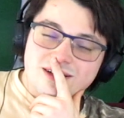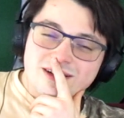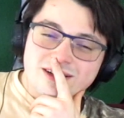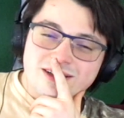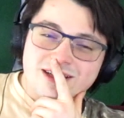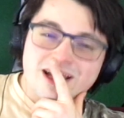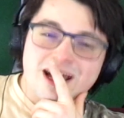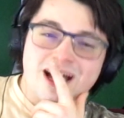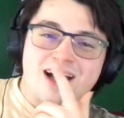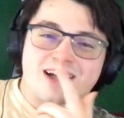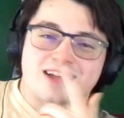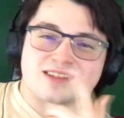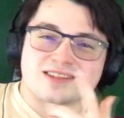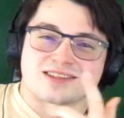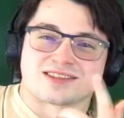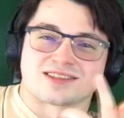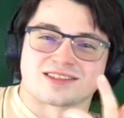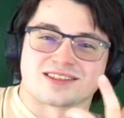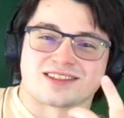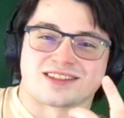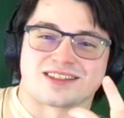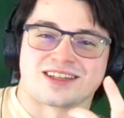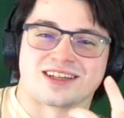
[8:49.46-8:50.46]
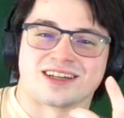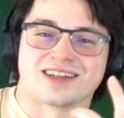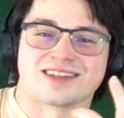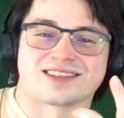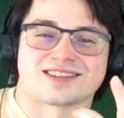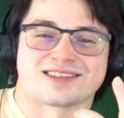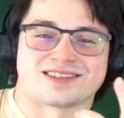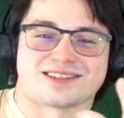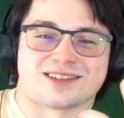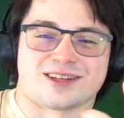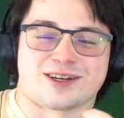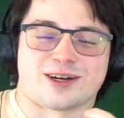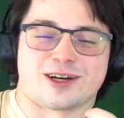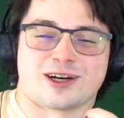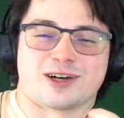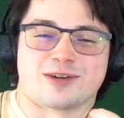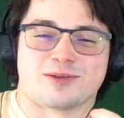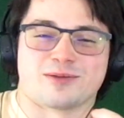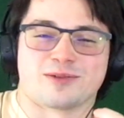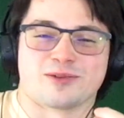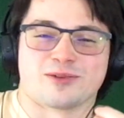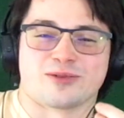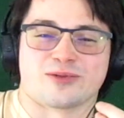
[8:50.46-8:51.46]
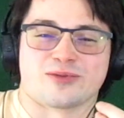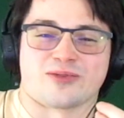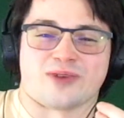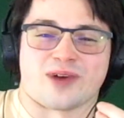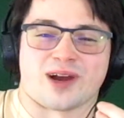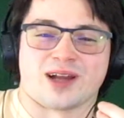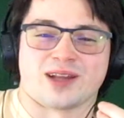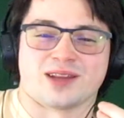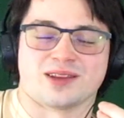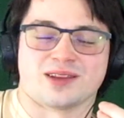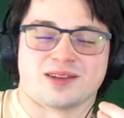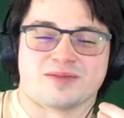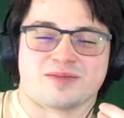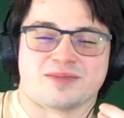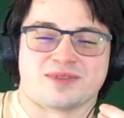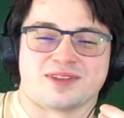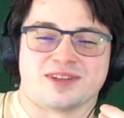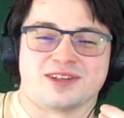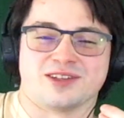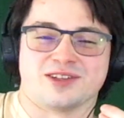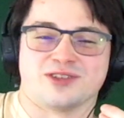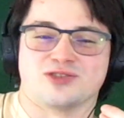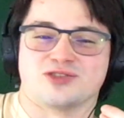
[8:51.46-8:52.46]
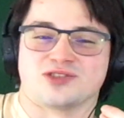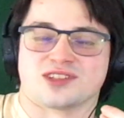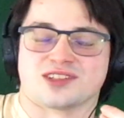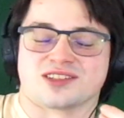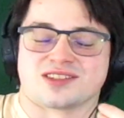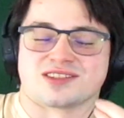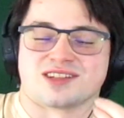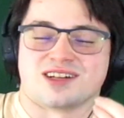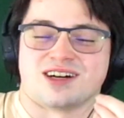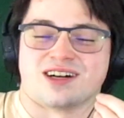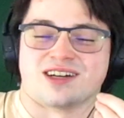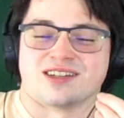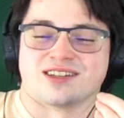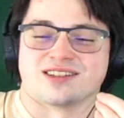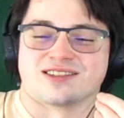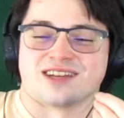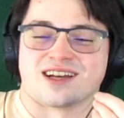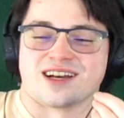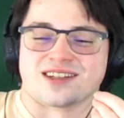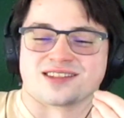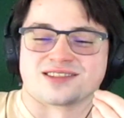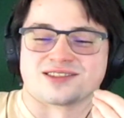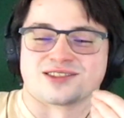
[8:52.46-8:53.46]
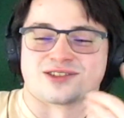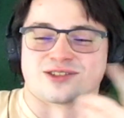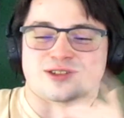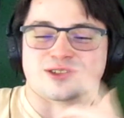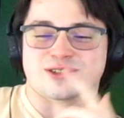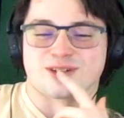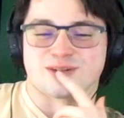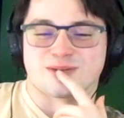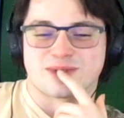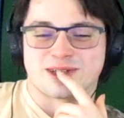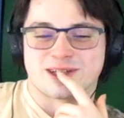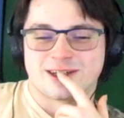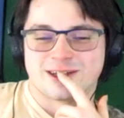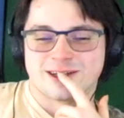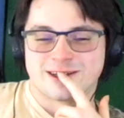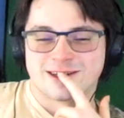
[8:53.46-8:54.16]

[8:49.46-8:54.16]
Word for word: Yes, kiss the random thing you just saw in a test tube.